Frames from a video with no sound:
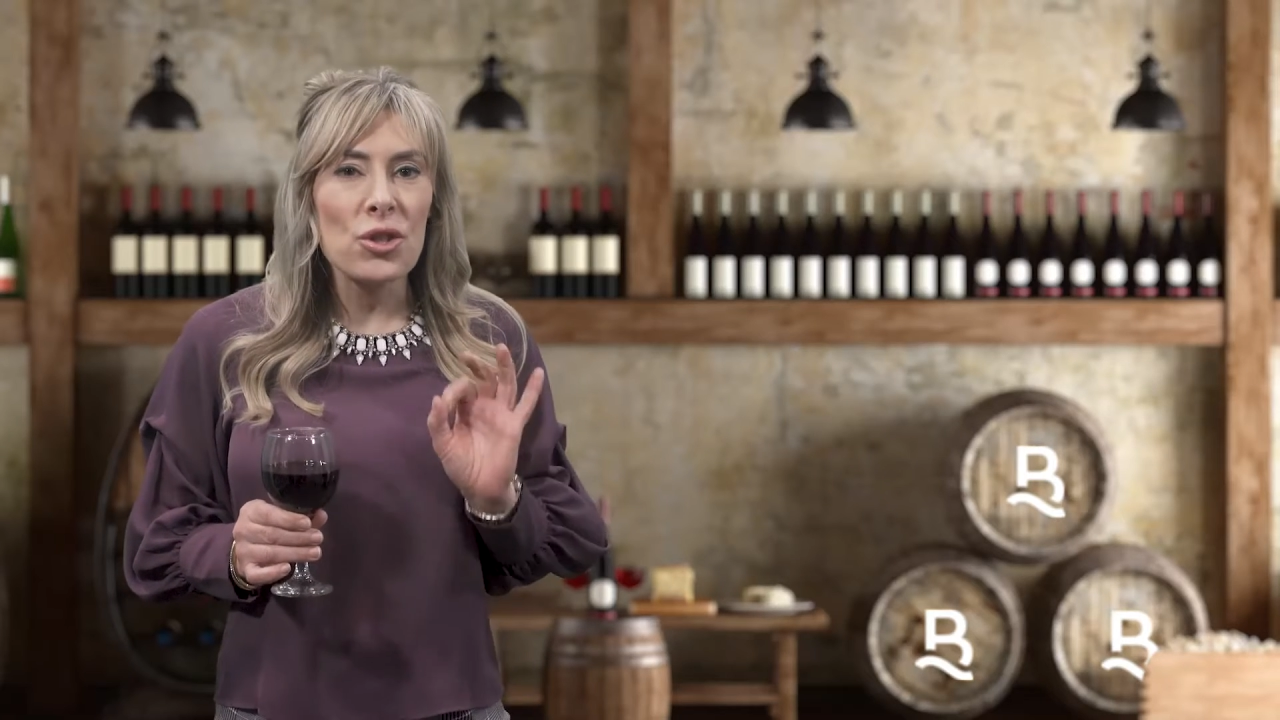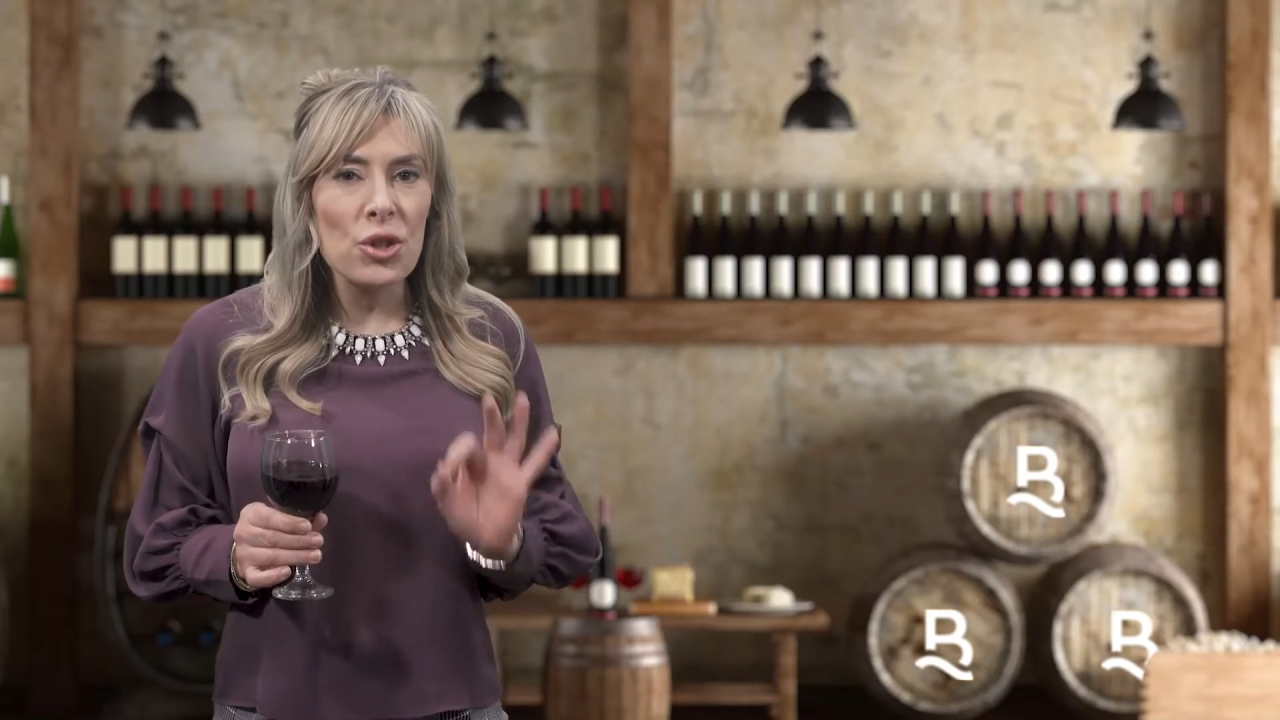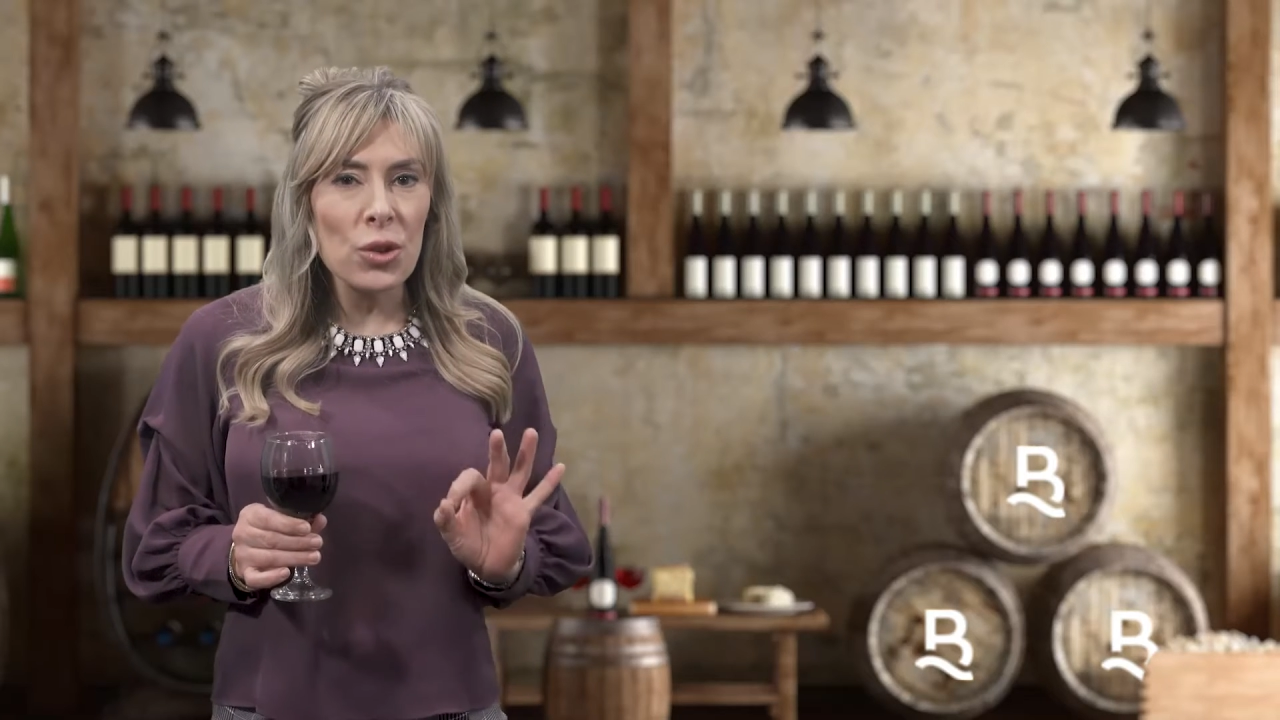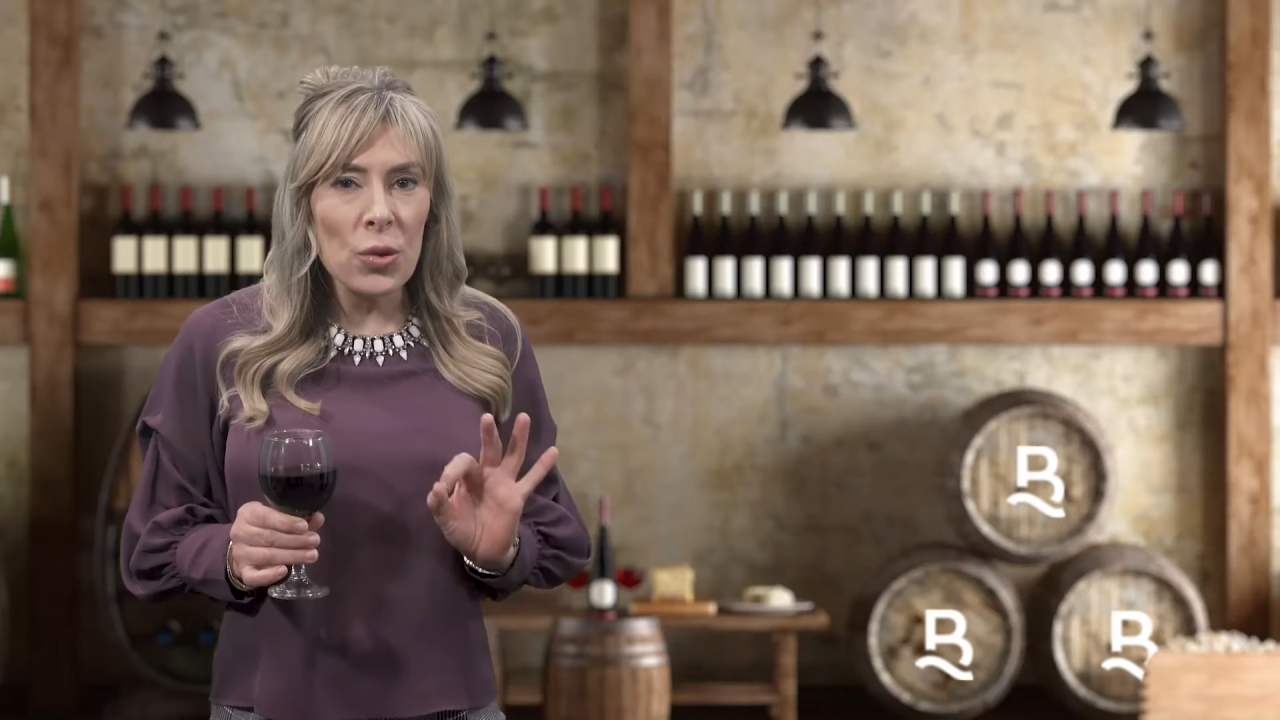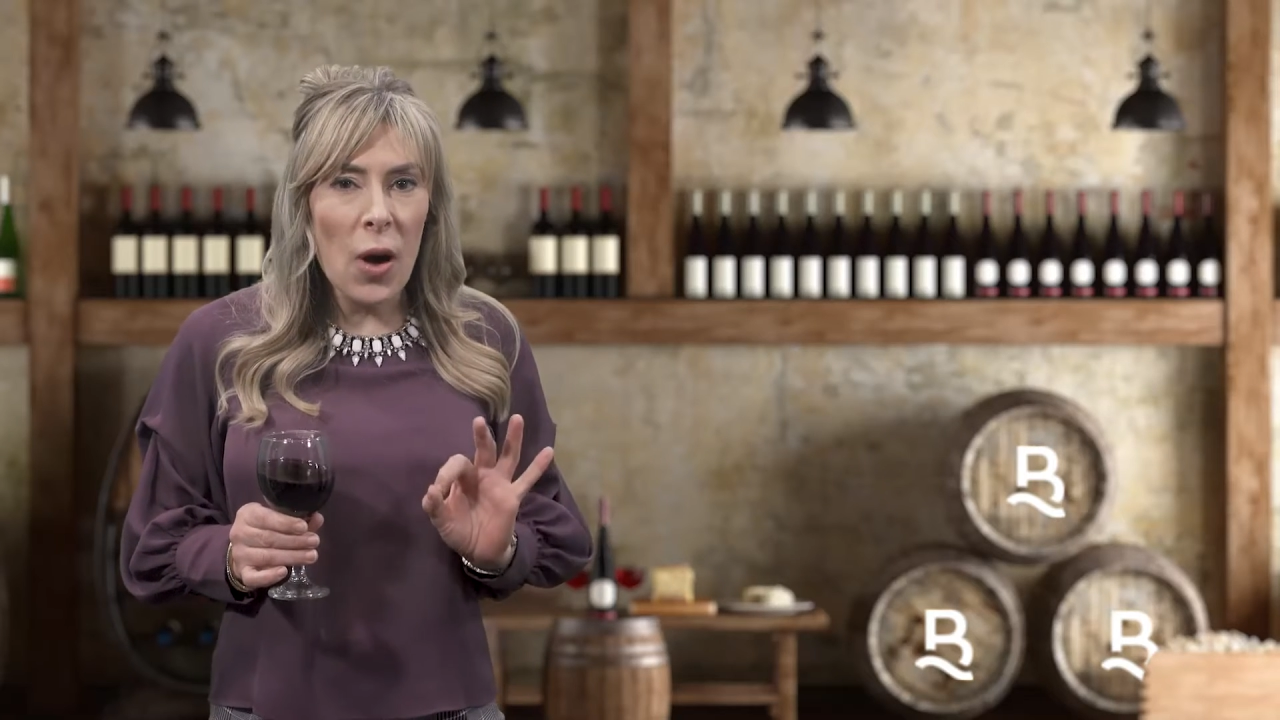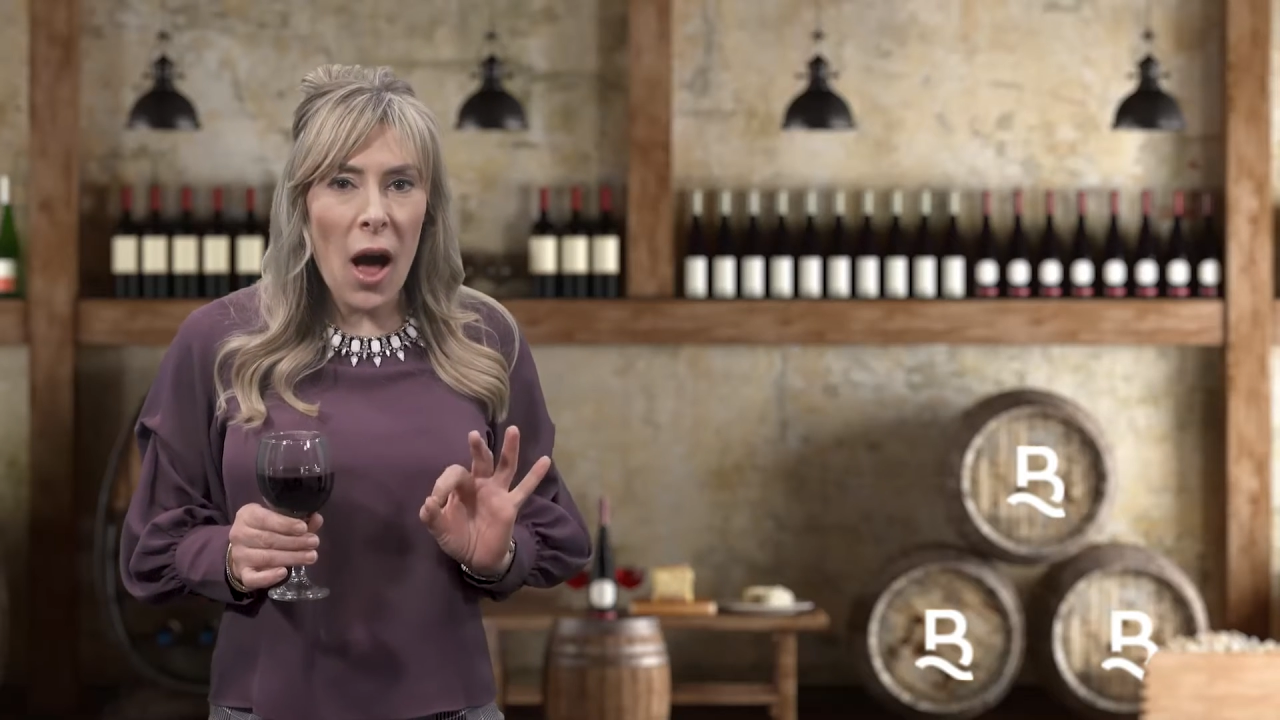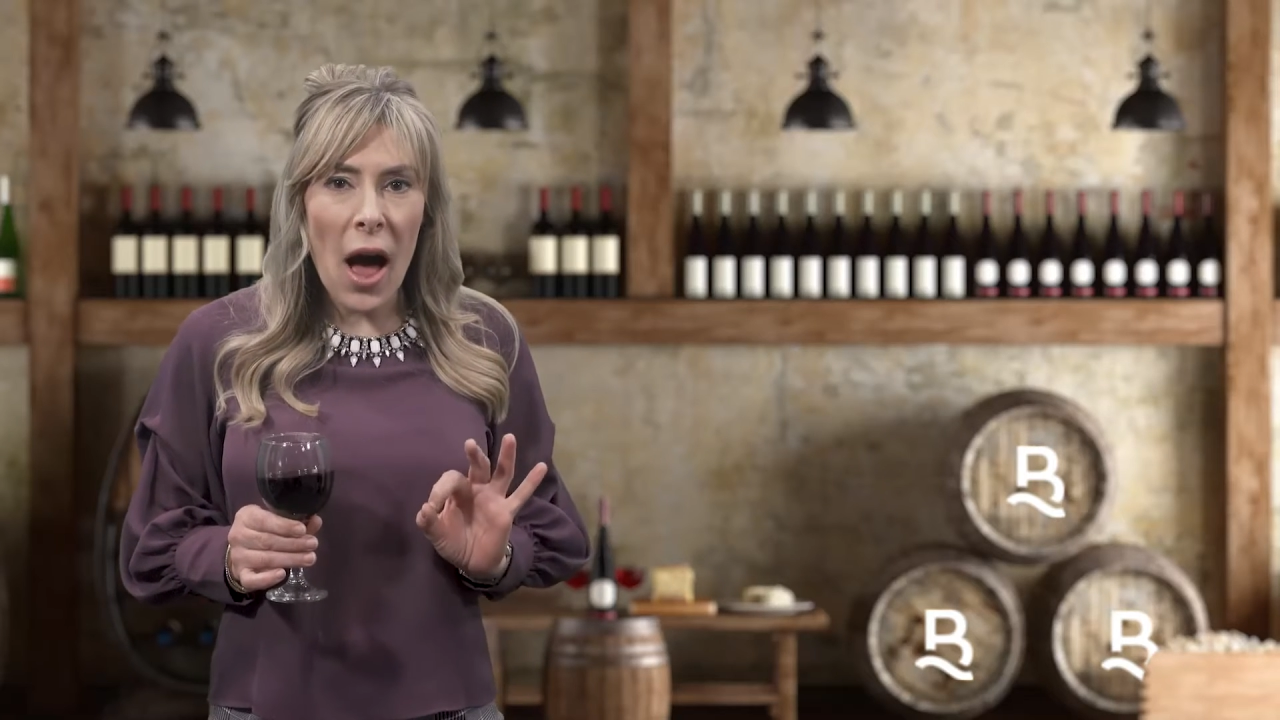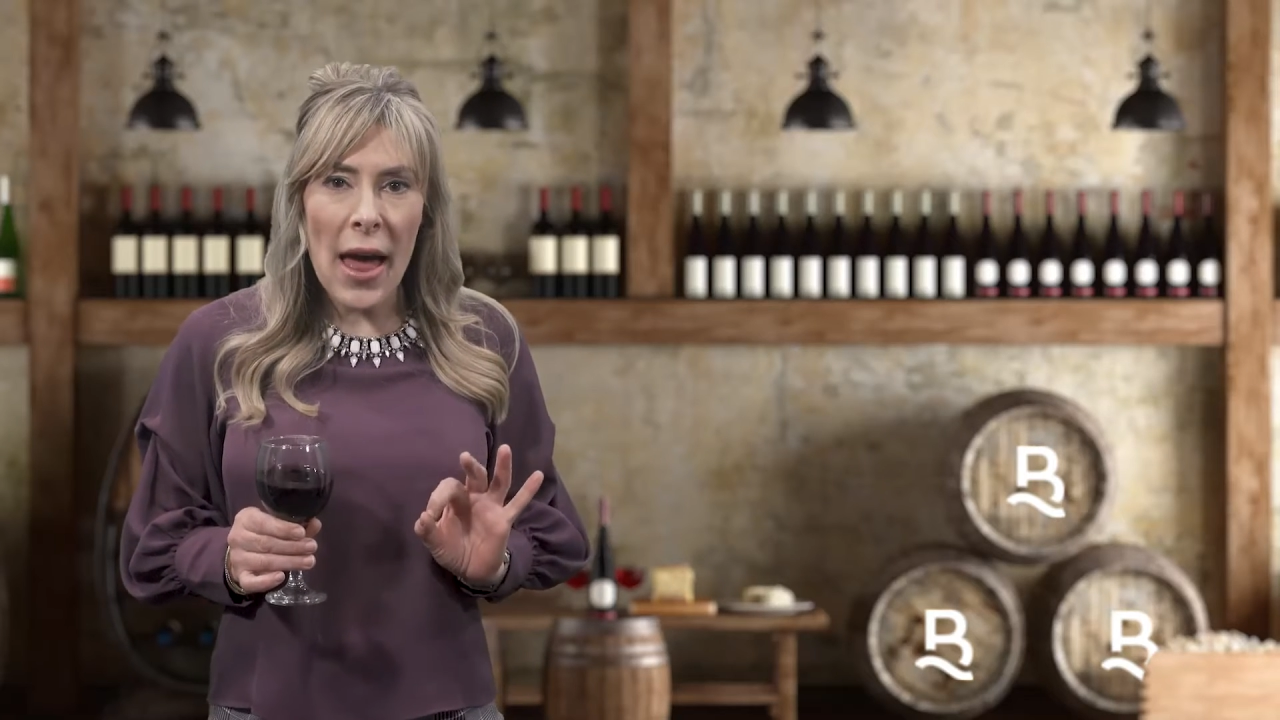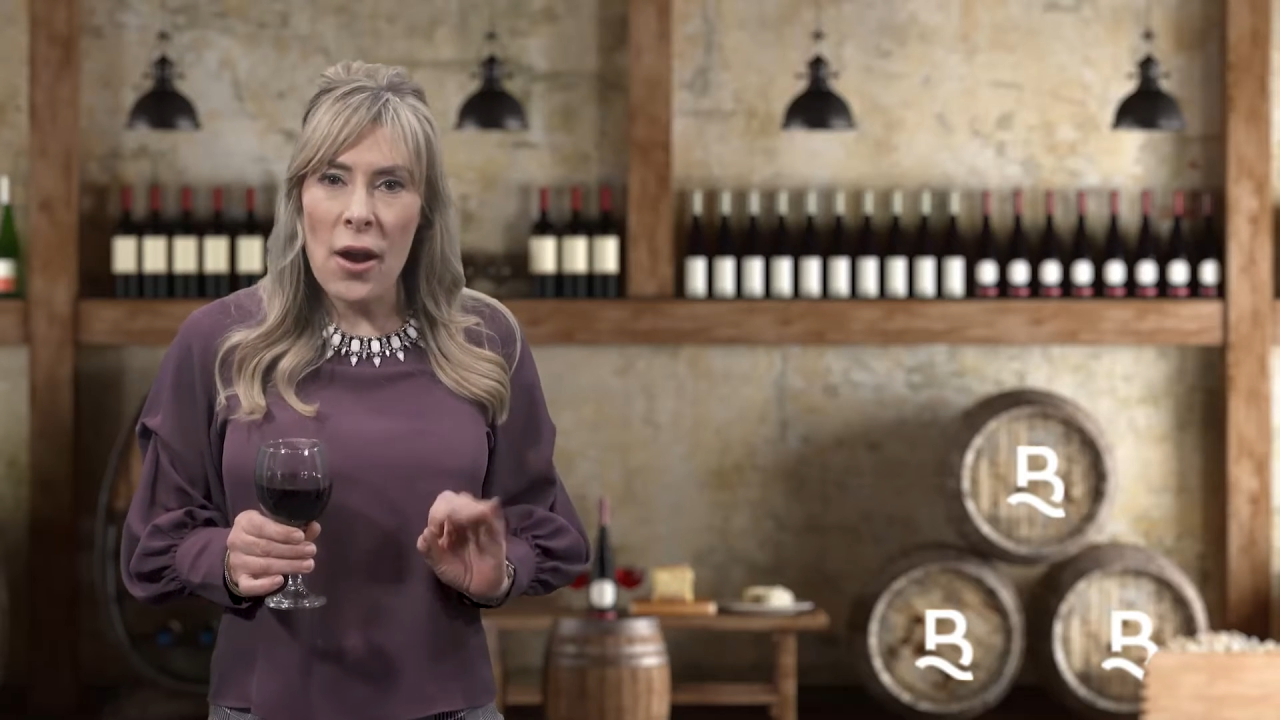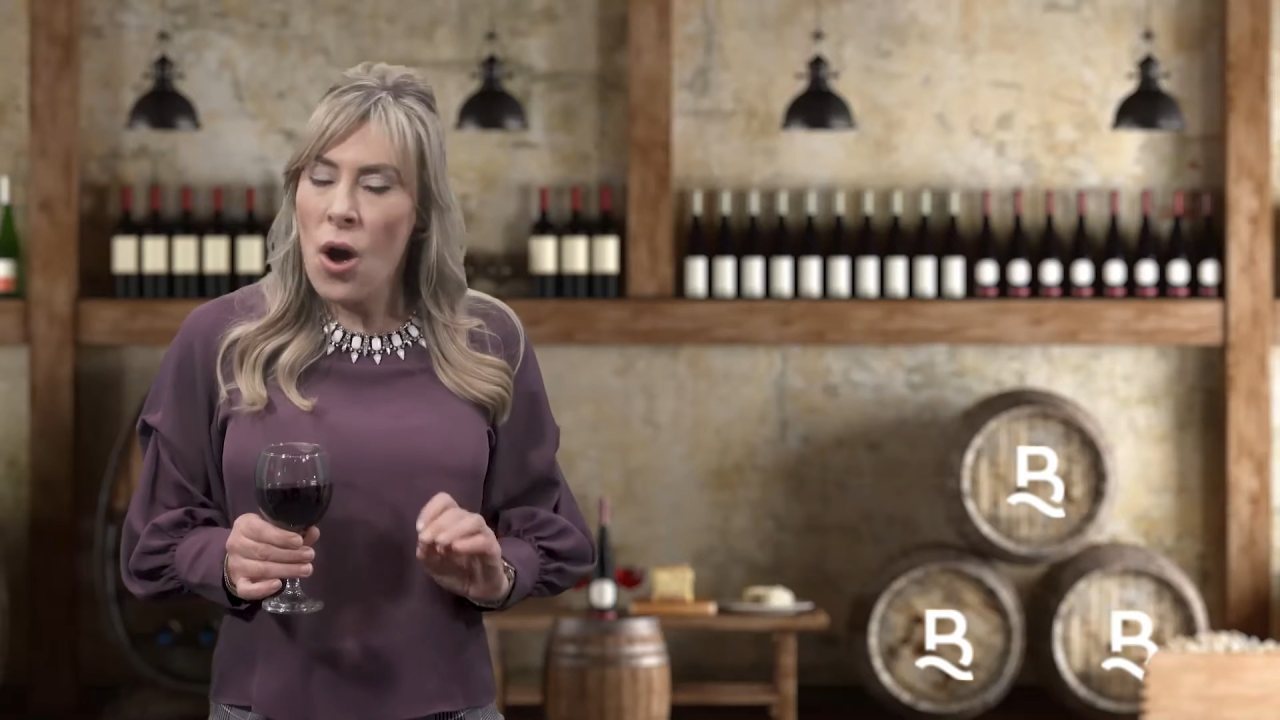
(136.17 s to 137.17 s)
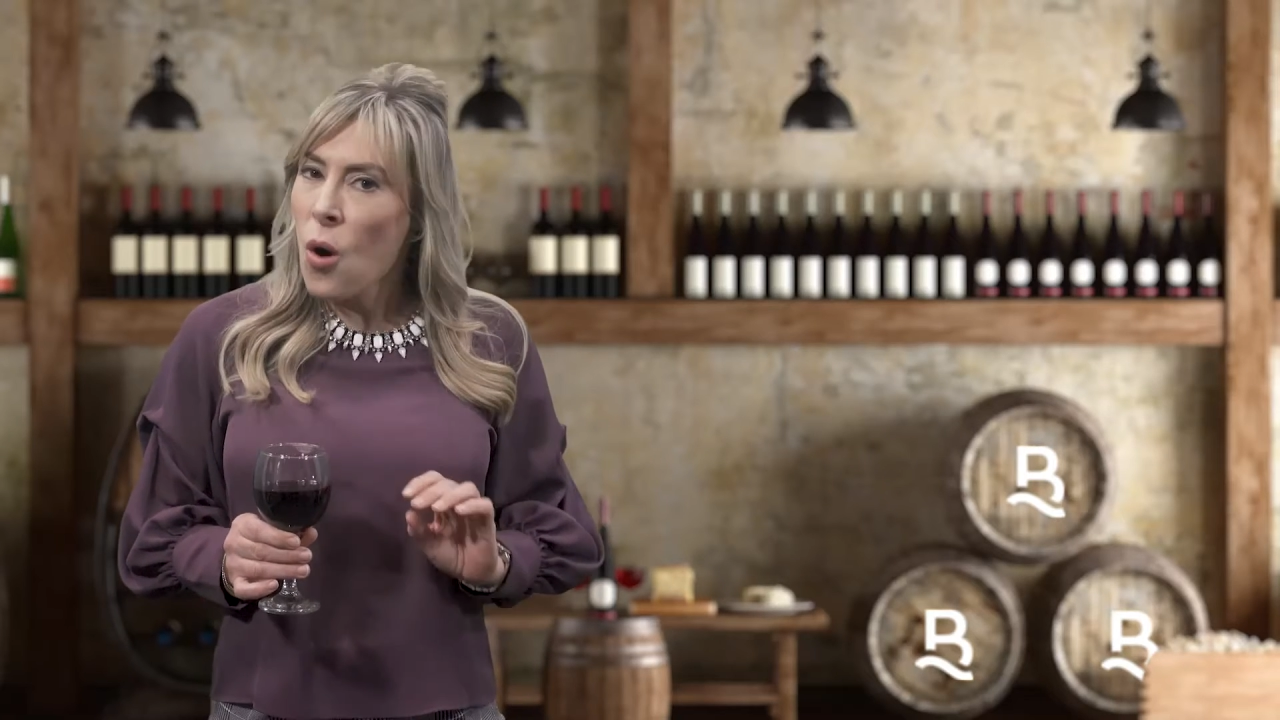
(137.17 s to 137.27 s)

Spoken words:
too hot